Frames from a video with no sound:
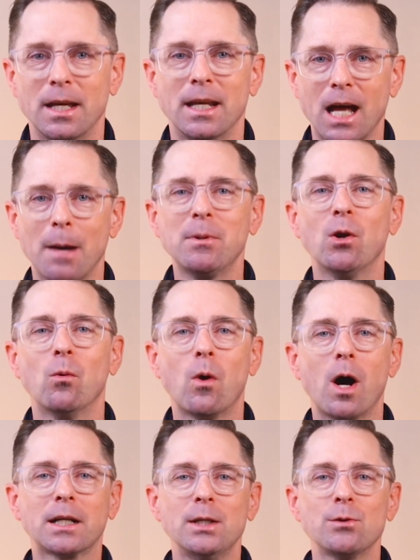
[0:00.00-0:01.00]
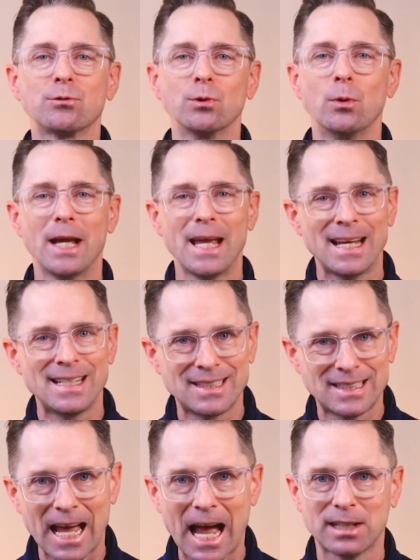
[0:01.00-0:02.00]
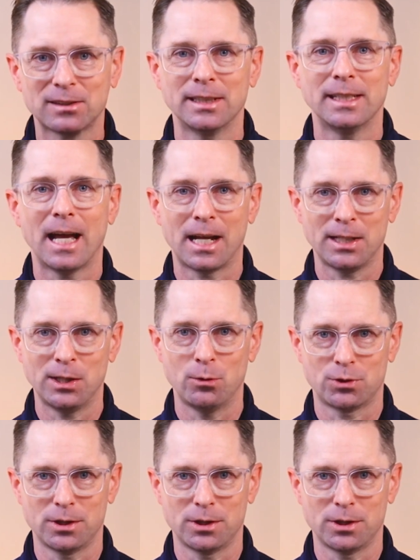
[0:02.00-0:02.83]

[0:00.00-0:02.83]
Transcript: And I'm going to walk you through exactly how to use